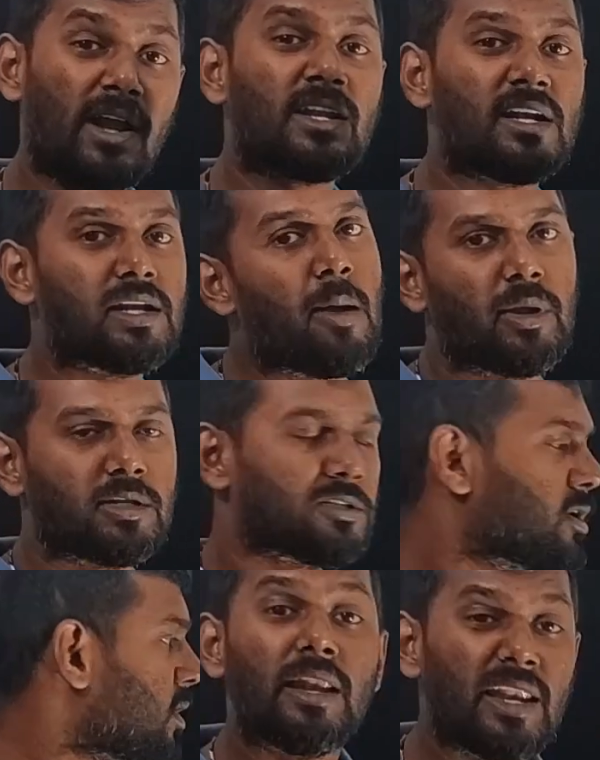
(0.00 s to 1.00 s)
fatal
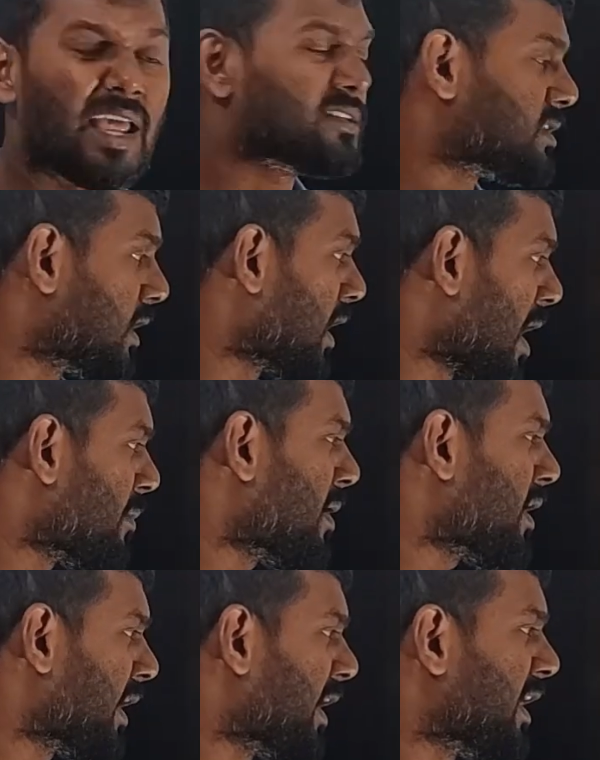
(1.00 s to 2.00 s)
damage. Next,
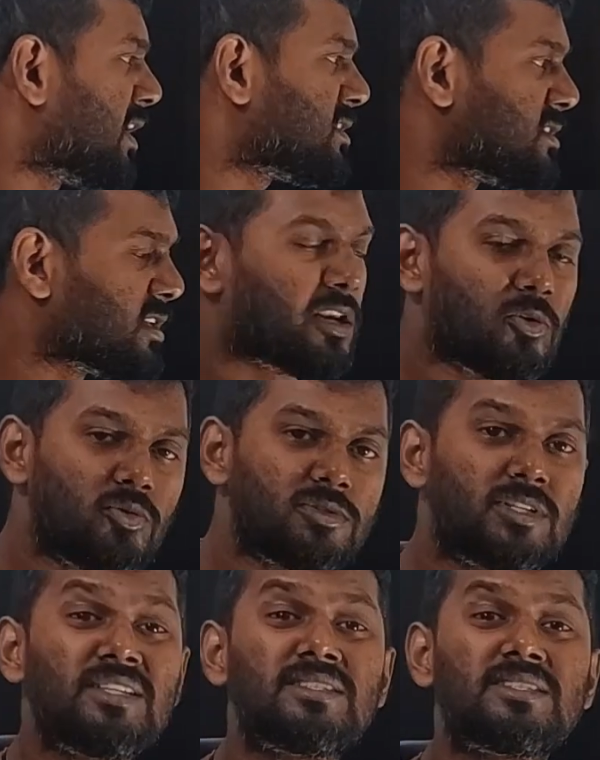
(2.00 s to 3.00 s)
gamma radiations are
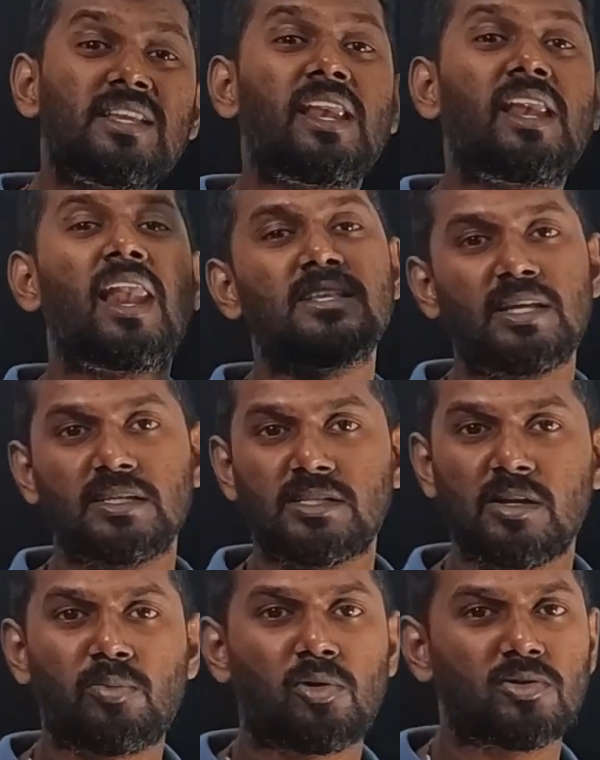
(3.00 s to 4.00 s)
used in
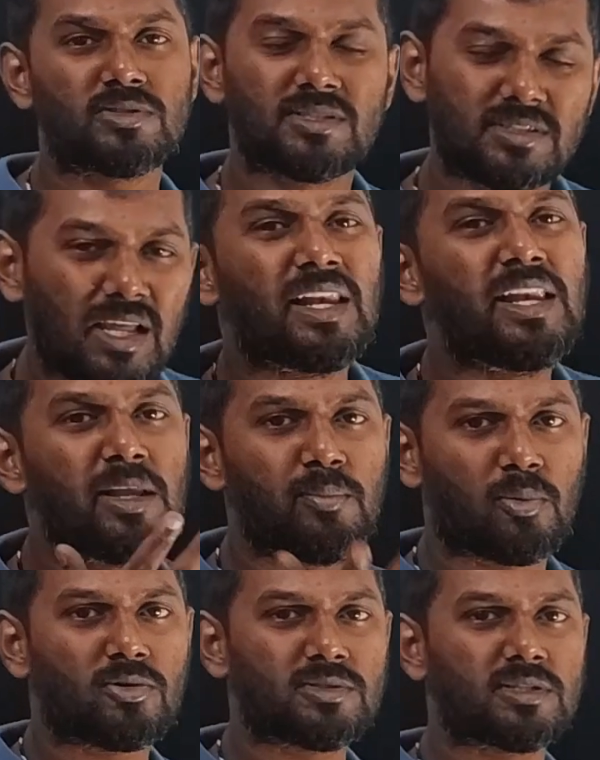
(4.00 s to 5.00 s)
sterilization process, the
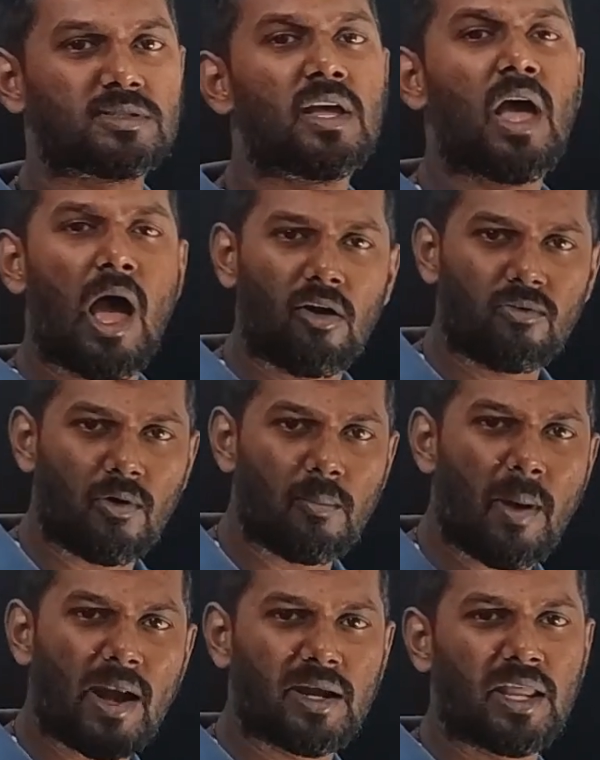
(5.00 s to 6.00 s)
cleaning process
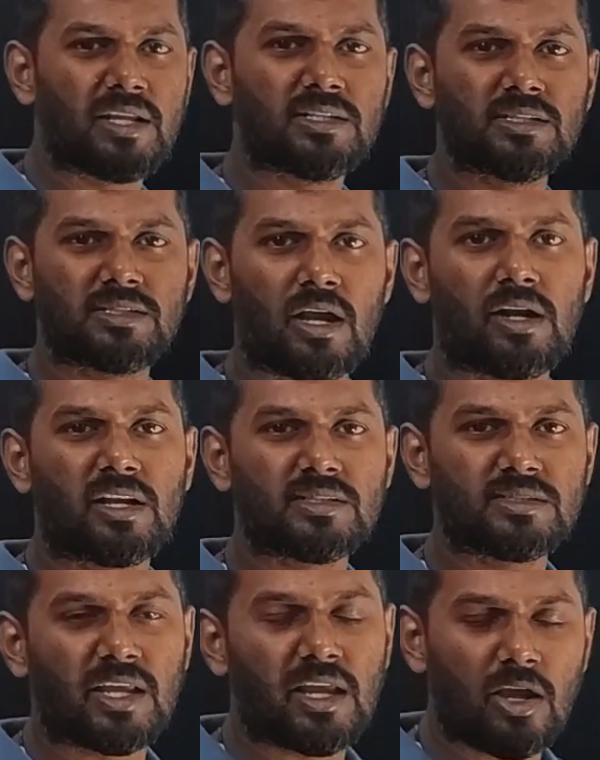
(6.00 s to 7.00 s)
of bandages,
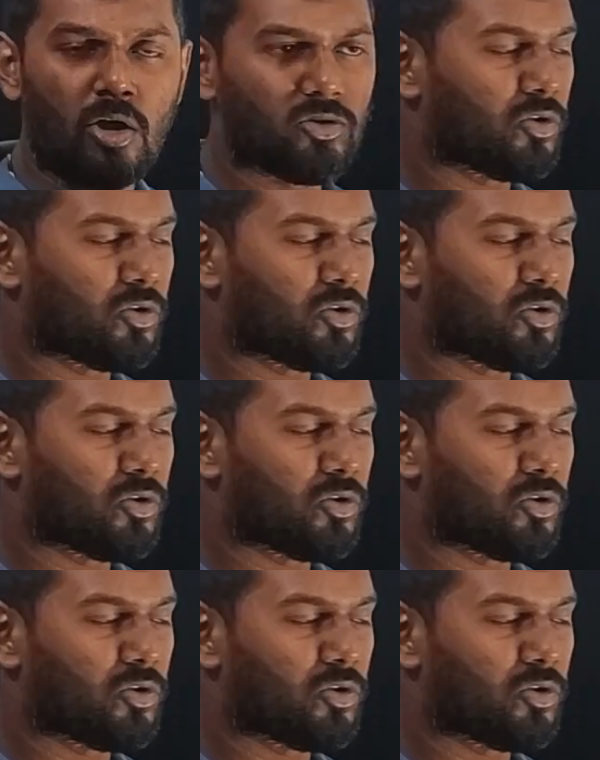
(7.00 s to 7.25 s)
dressing,